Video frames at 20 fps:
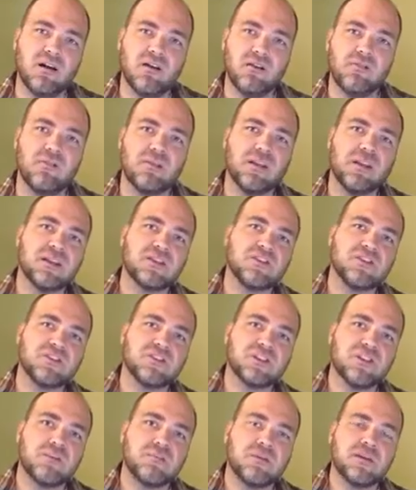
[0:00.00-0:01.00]

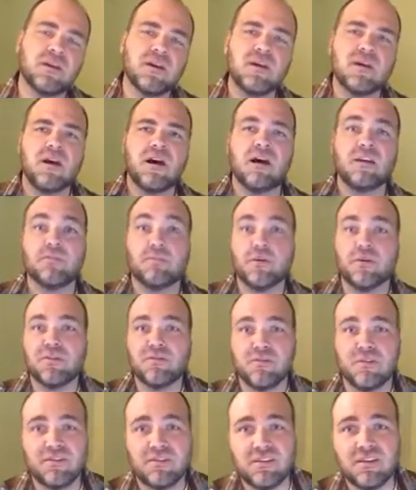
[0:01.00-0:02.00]
relationship as
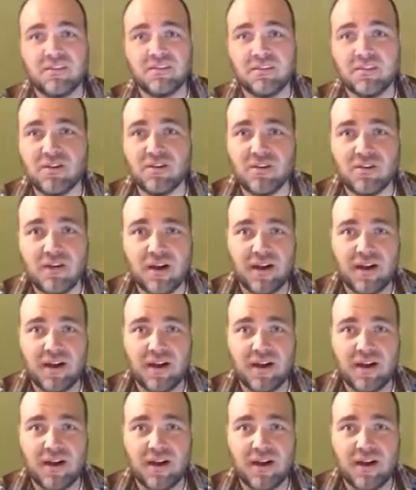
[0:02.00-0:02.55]
brother and sister,